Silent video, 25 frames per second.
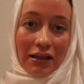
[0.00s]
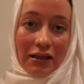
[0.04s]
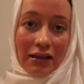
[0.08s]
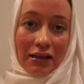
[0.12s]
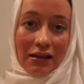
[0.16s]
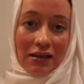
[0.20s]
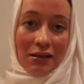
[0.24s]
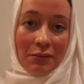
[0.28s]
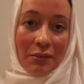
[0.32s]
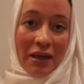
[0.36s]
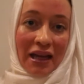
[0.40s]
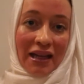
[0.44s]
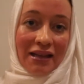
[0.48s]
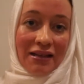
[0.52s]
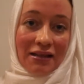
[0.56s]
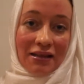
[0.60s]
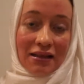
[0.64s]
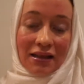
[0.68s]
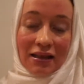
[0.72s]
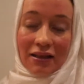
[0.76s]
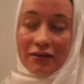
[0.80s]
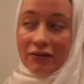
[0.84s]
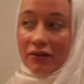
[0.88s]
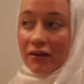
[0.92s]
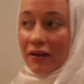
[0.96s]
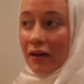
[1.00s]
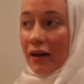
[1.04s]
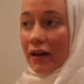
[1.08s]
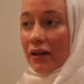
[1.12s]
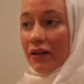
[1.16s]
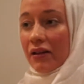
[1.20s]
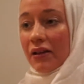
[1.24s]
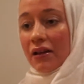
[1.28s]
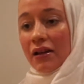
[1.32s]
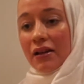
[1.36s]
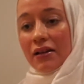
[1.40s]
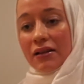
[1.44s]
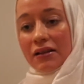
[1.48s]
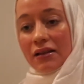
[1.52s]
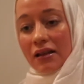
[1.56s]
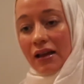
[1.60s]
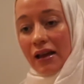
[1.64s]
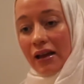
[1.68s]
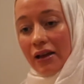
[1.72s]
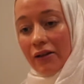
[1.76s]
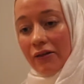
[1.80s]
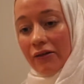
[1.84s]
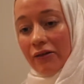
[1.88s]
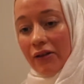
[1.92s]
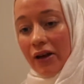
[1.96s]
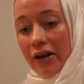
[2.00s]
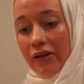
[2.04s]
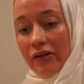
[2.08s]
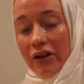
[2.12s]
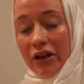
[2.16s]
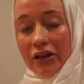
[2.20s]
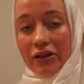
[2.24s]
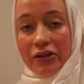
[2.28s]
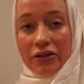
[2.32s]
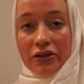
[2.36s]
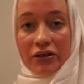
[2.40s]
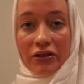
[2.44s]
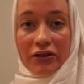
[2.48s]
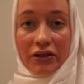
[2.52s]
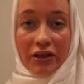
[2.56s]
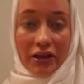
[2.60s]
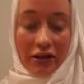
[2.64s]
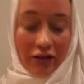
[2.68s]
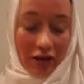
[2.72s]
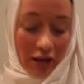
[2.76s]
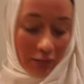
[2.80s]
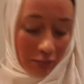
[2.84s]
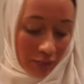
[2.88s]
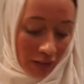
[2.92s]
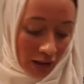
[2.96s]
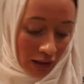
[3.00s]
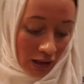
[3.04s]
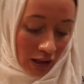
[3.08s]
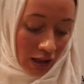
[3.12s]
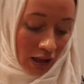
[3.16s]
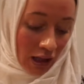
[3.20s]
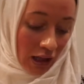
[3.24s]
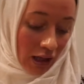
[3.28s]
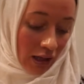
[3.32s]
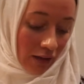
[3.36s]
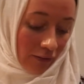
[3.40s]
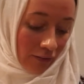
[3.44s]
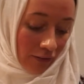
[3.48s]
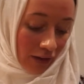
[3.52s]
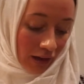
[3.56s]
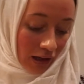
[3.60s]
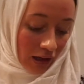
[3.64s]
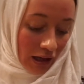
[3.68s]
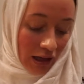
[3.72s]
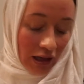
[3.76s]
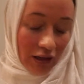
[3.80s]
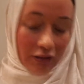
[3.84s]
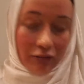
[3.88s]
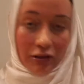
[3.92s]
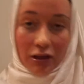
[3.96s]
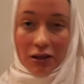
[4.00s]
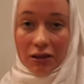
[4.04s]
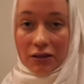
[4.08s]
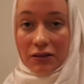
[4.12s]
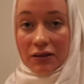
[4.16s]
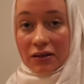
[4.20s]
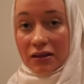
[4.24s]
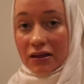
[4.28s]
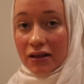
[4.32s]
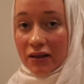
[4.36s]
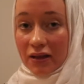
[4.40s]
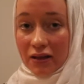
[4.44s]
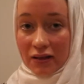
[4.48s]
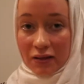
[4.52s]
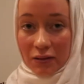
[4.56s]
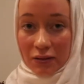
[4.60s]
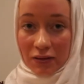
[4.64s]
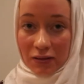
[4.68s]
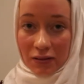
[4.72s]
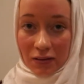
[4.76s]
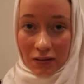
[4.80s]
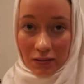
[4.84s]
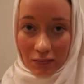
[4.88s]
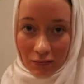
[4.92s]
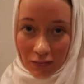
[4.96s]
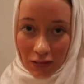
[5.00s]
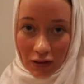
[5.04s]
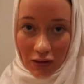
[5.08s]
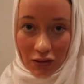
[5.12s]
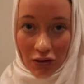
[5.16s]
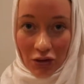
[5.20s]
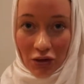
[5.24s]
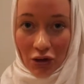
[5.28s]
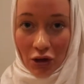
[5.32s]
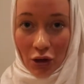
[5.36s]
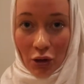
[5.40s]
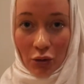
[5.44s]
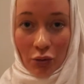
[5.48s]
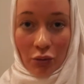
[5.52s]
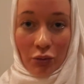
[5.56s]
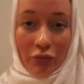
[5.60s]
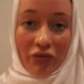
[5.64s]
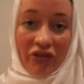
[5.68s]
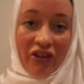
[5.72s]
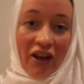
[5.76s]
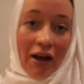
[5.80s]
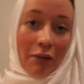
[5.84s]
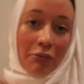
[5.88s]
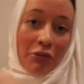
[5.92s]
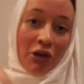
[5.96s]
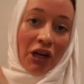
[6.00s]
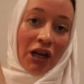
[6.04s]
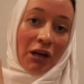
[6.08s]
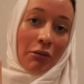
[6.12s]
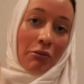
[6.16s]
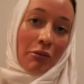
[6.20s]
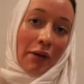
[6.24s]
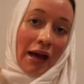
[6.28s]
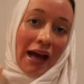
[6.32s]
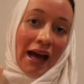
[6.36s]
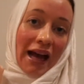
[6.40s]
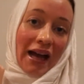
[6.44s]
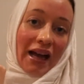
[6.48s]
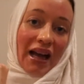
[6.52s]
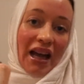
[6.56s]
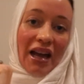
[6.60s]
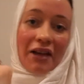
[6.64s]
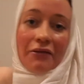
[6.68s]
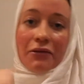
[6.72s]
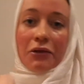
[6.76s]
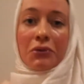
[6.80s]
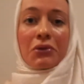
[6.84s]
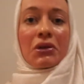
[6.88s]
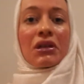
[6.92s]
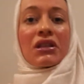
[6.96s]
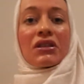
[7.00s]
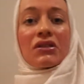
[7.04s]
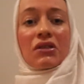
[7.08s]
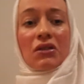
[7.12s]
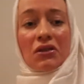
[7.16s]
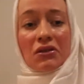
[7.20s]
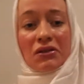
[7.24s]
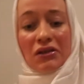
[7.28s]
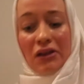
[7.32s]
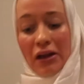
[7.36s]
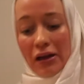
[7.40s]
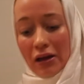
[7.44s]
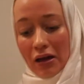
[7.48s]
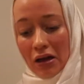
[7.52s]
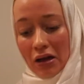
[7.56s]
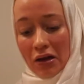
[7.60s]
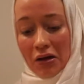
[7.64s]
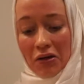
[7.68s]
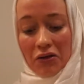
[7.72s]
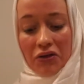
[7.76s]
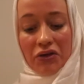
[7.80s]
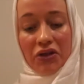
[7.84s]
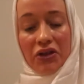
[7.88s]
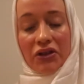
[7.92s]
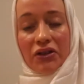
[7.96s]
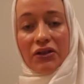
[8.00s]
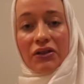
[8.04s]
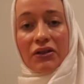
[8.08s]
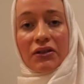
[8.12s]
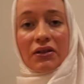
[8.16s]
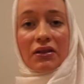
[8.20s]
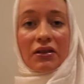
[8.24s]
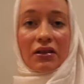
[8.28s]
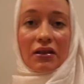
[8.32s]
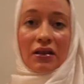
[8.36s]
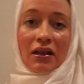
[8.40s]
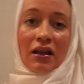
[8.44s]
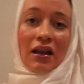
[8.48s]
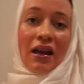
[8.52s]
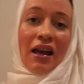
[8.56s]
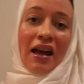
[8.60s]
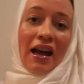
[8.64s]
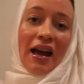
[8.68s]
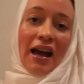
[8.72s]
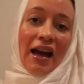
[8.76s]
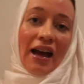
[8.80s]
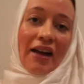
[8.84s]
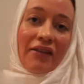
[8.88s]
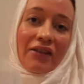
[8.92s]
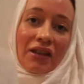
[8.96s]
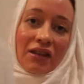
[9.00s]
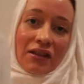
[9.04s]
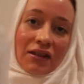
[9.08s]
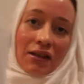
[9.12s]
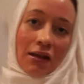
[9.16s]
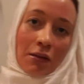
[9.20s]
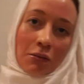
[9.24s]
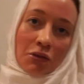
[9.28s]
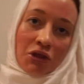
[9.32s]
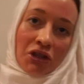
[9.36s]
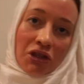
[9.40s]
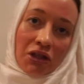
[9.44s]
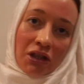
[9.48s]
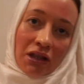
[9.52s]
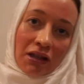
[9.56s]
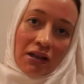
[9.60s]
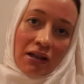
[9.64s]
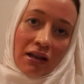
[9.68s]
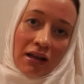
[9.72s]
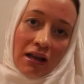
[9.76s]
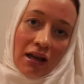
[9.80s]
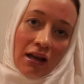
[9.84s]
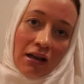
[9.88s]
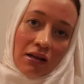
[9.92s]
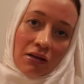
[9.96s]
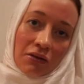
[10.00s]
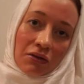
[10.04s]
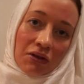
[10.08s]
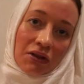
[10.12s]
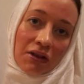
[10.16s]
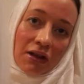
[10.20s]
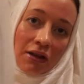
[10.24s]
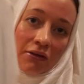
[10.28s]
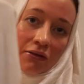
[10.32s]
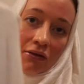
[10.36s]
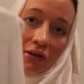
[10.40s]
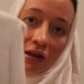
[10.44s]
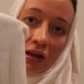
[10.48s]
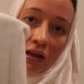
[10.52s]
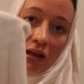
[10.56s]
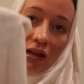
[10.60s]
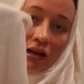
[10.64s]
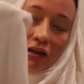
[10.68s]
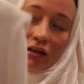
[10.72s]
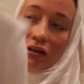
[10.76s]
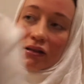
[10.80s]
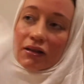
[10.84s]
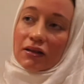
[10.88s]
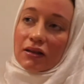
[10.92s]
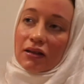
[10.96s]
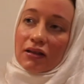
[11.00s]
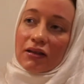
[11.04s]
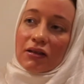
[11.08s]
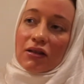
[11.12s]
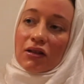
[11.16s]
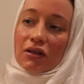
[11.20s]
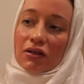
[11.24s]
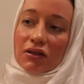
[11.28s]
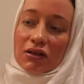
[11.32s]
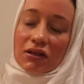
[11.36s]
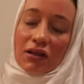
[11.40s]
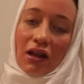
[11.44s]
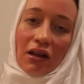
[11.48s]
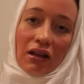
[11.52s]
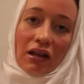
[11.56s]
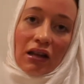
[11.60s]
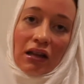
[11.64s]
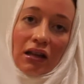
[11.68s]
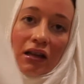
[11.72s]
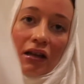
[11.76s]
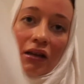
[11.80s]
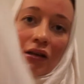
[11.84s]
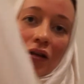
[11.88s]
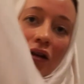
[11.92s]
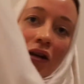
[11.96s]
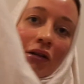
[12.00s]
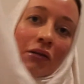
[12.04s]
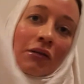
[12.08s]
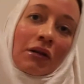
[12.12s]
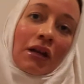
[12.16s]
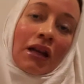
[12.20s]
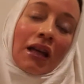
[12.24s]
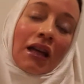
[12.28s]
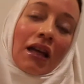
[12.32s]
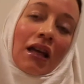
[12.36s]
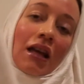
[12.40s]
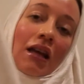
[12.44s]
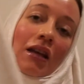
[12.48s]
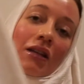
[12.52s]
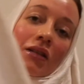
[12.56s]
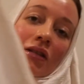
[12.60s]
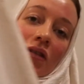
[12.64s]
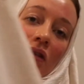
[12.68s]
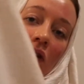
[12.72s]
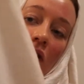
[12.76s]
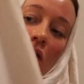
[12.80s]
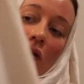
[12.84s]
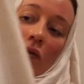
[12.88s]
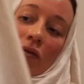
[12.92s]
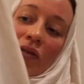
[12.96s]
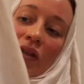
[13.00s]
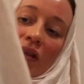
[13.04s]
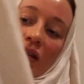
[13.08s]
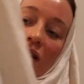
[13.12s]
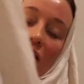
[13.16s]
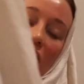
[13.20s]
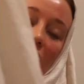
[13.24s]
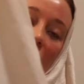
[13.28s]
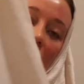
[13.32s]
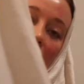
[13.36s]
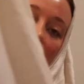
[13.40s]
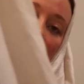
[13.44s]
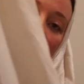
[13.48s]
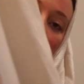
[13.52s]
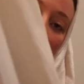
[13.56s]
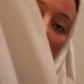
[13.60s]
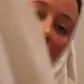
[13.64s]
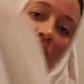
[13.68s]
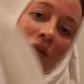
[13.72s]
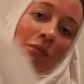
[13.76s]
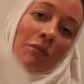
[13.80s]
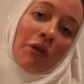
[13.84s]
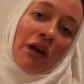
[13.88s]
expensive. I think it's like 500 dirham. If I carry it in this, you know, fabric bag, everyone is just like, oh, she's having some shitty kind of stuff in there. It's just nothing, you know. So these are quite